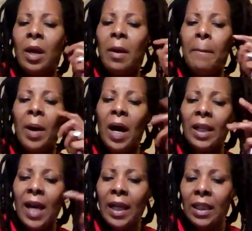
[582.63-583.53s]
But a
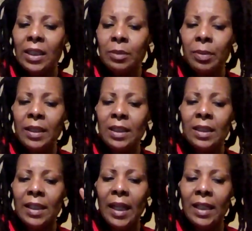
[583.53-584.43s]
lot of these places,
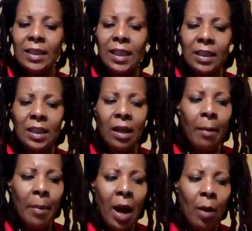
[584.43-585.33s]
they exist in our
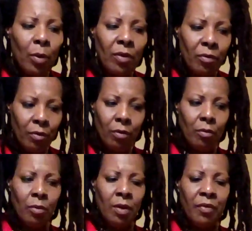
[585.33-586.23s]
mind.
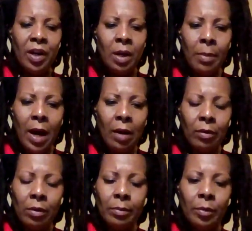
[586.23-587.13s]
We read about
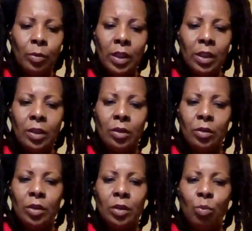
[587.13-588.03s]
them. We
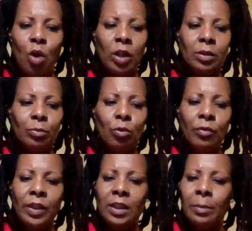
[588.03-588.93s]
watch
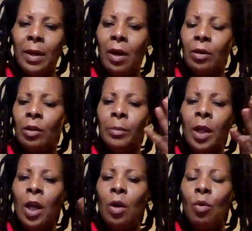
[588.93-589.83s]
movies about them.
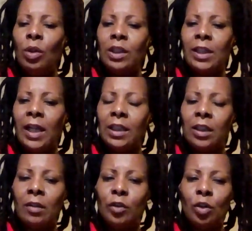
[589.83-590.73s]
All this kind of
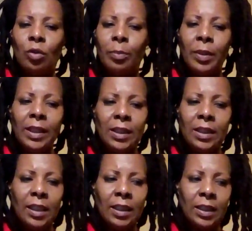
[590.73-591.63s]
stuff. So the places
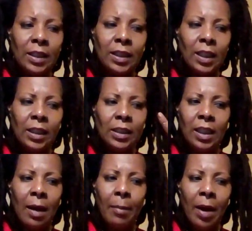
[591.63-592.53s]
that exist, at least in
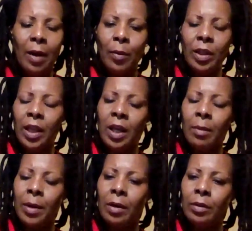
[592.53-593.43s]
our mind, we think
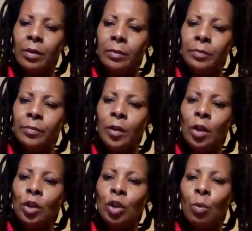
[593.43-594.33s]
about them.
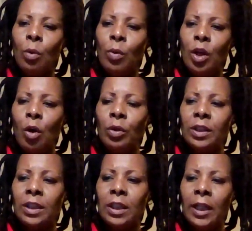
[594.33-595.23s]
So when we go to
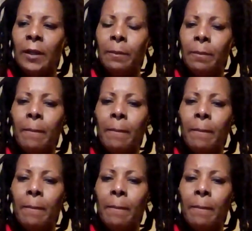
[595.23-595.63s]
sleep,